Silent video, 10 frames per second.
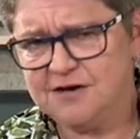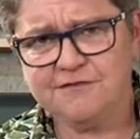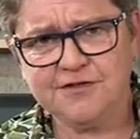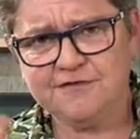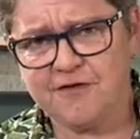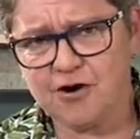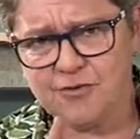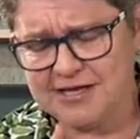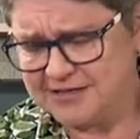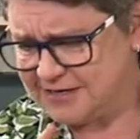for the
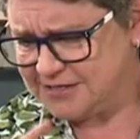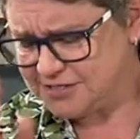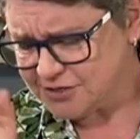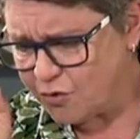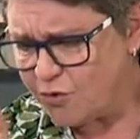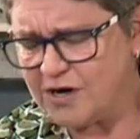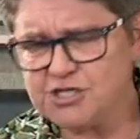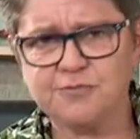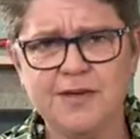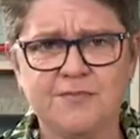following things.
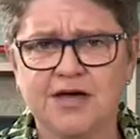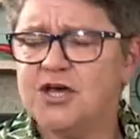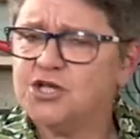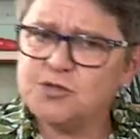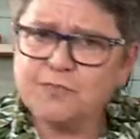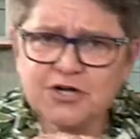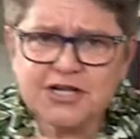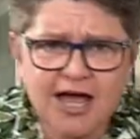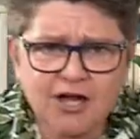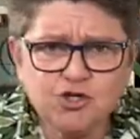Always remember to put
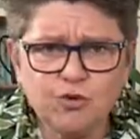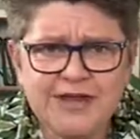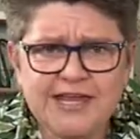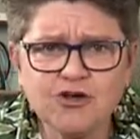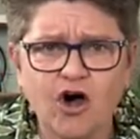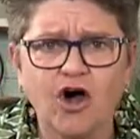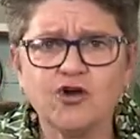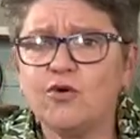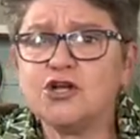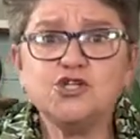down your weed
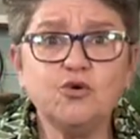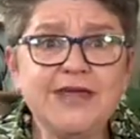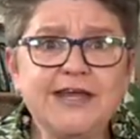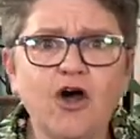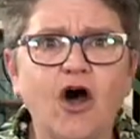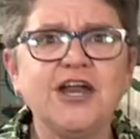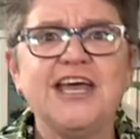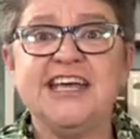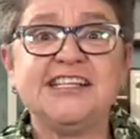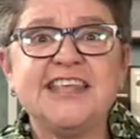guard. What is your weed guard?
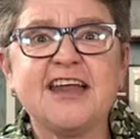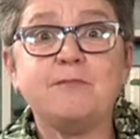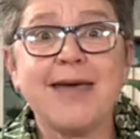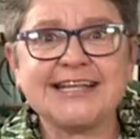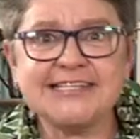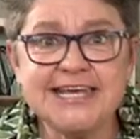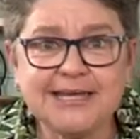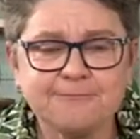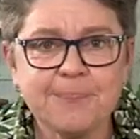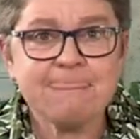It's that
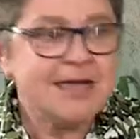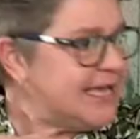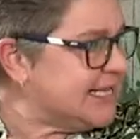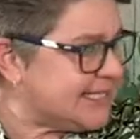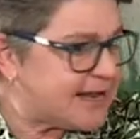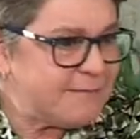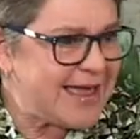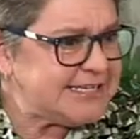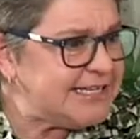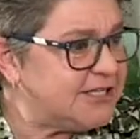matting it's that
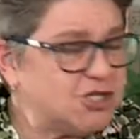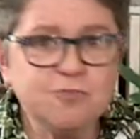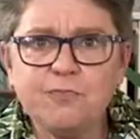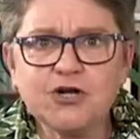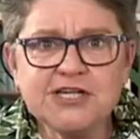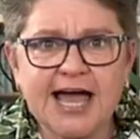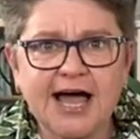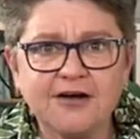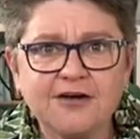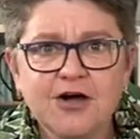matting that you put
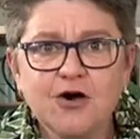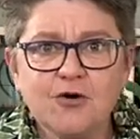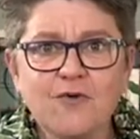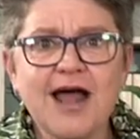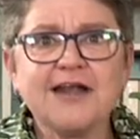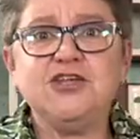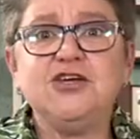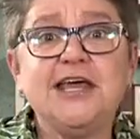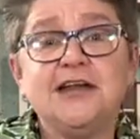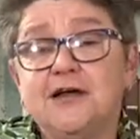down, all right, and
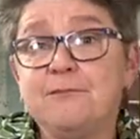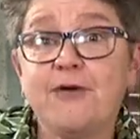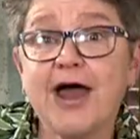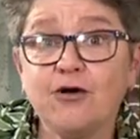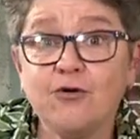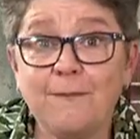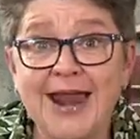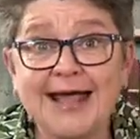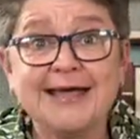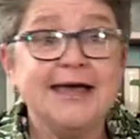you get it in brown or
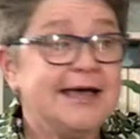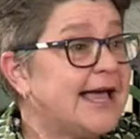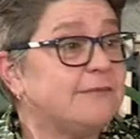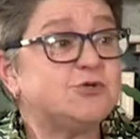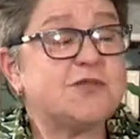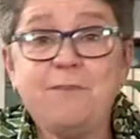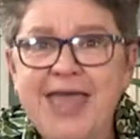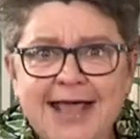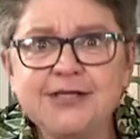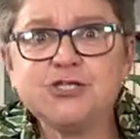black. Comes with
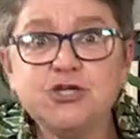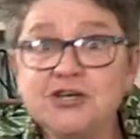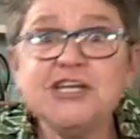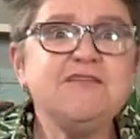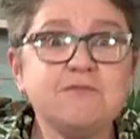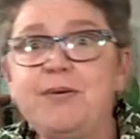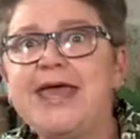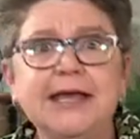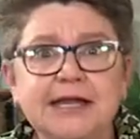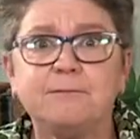pegs, so you can even
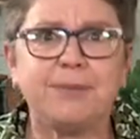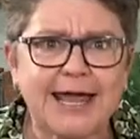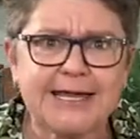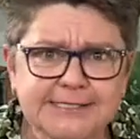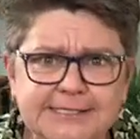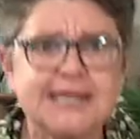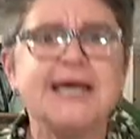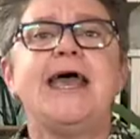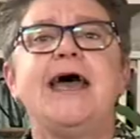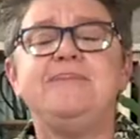peg it in place,
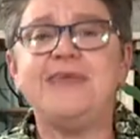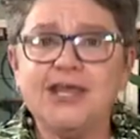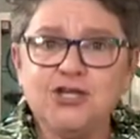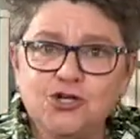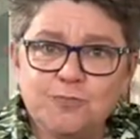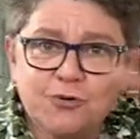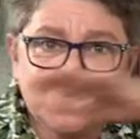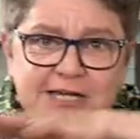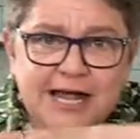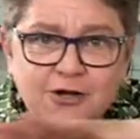and then you
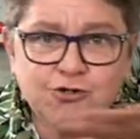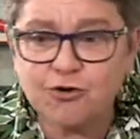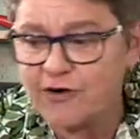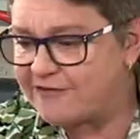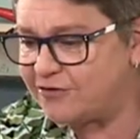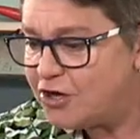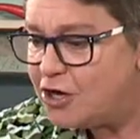put down your gravel.